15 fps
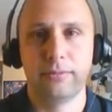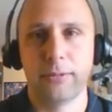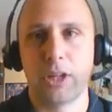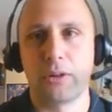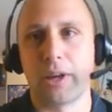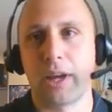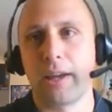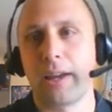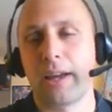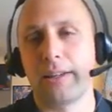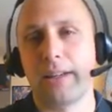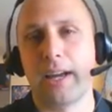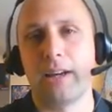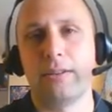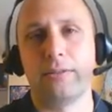Okay,
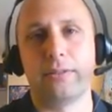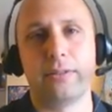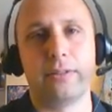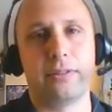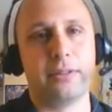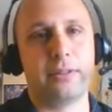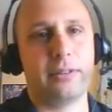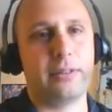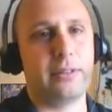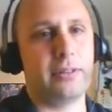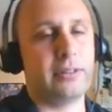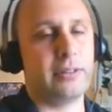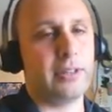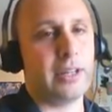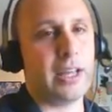now
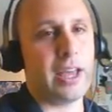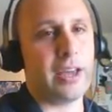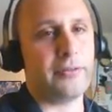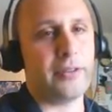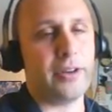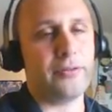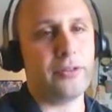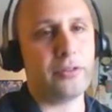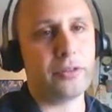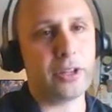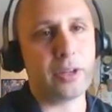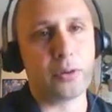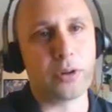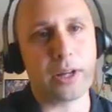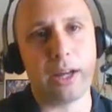if you
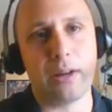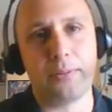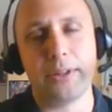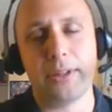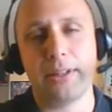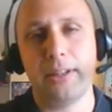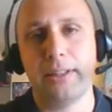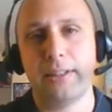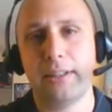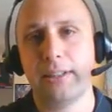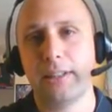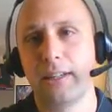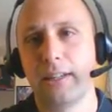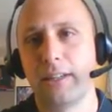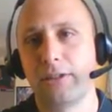really want to help
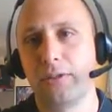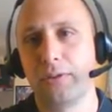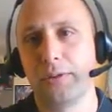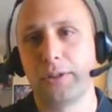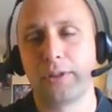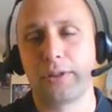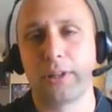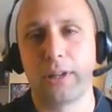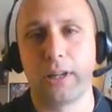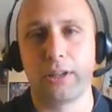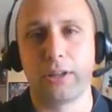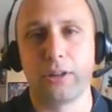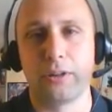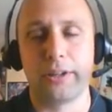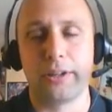these ELL students,
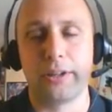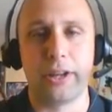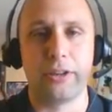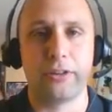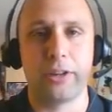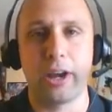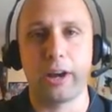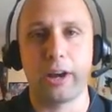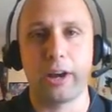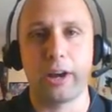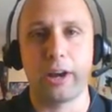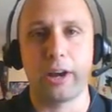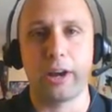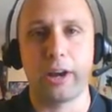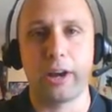and you care
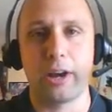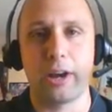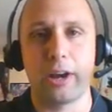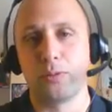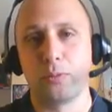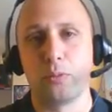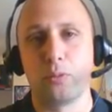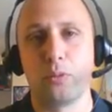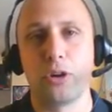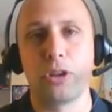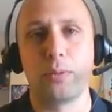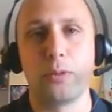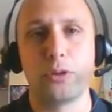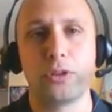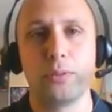about their education, one
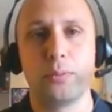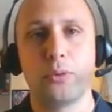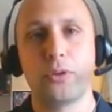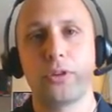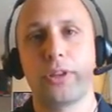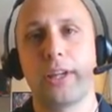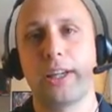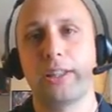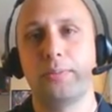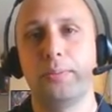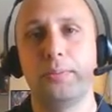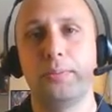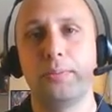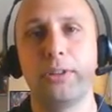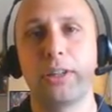of the most important thing is
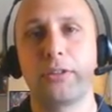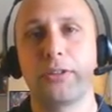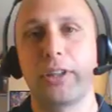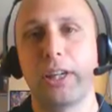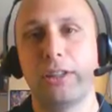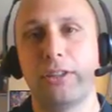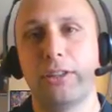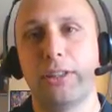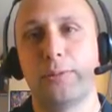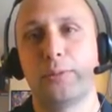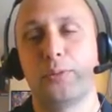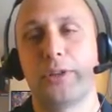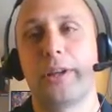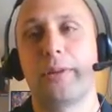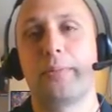building
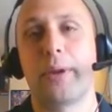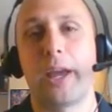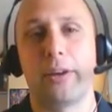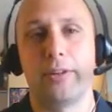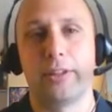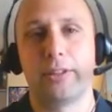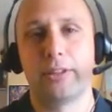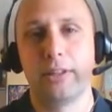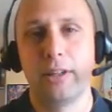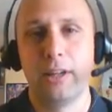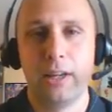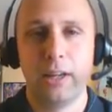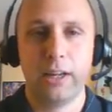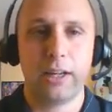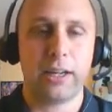relationships with their parents.
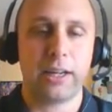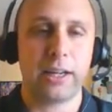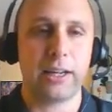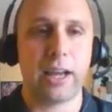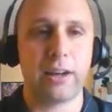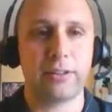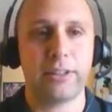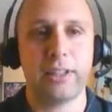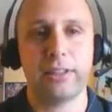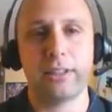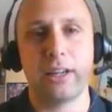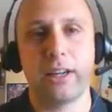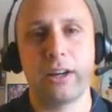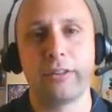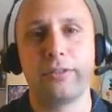And now it
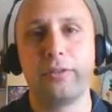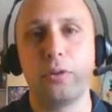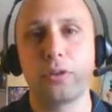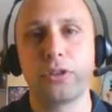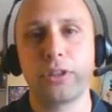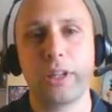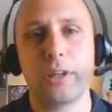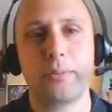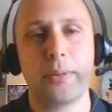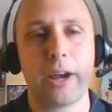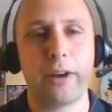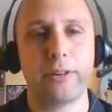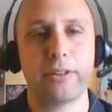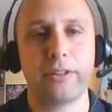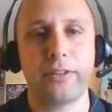says, unfortunately,
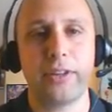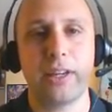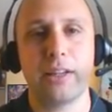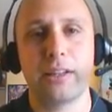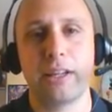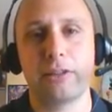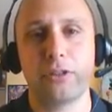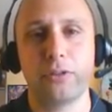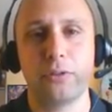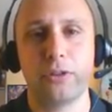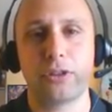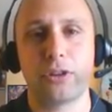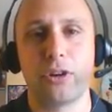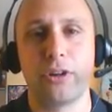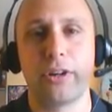parents of ELL
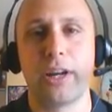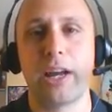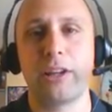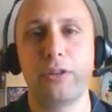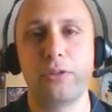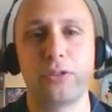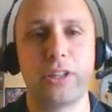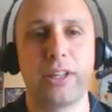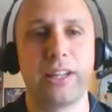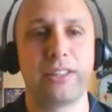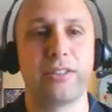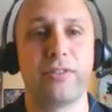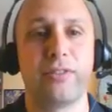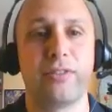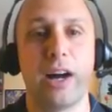students are not usually
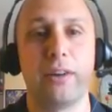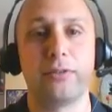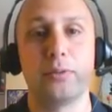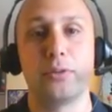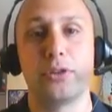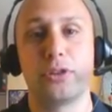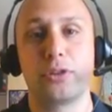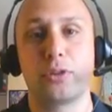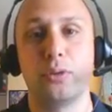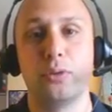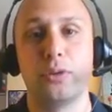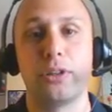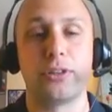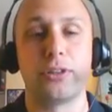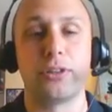as involved with the
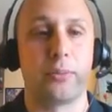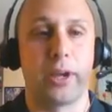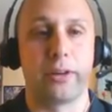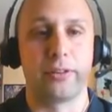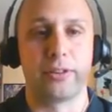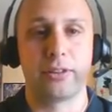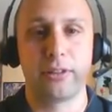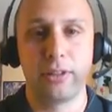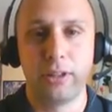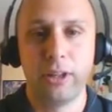school as other parents.